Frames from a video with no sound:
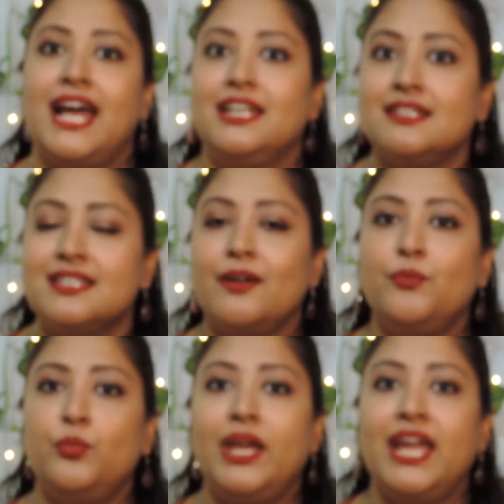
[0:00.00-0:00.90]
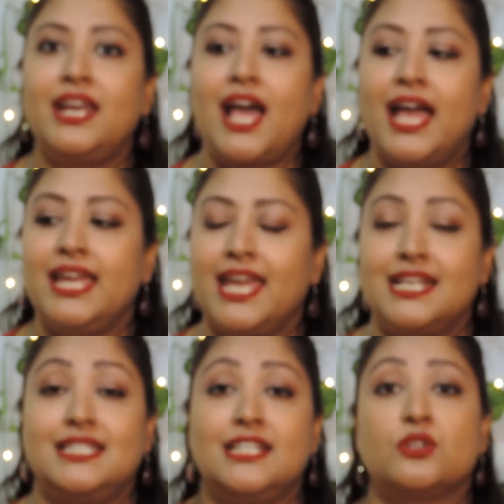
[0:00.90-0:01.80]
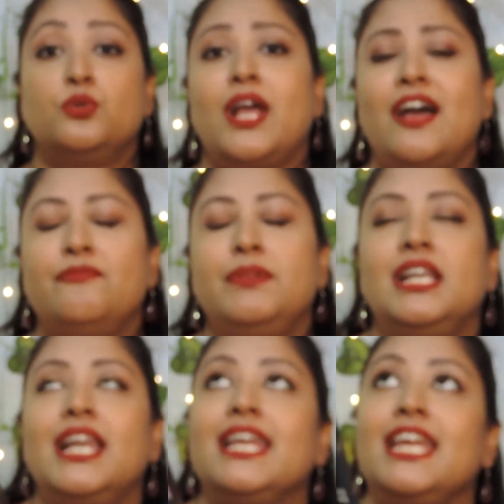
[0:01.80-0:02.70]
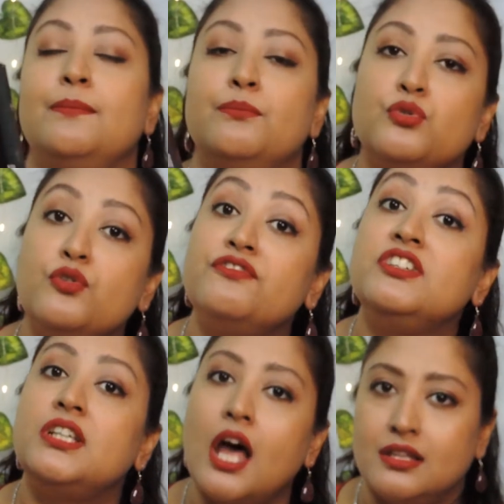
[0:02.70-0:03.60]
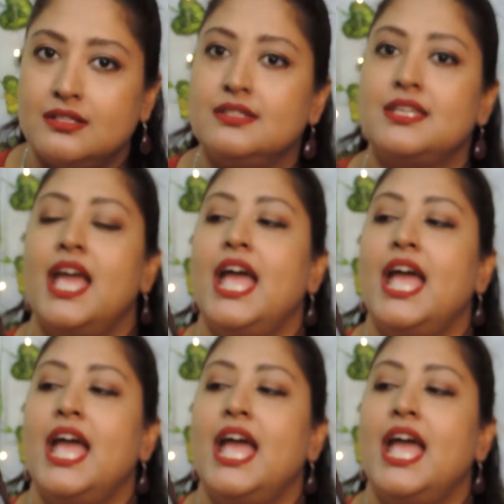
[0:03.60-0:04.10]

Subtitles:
That is somewhere I guess this could have been like improved tons.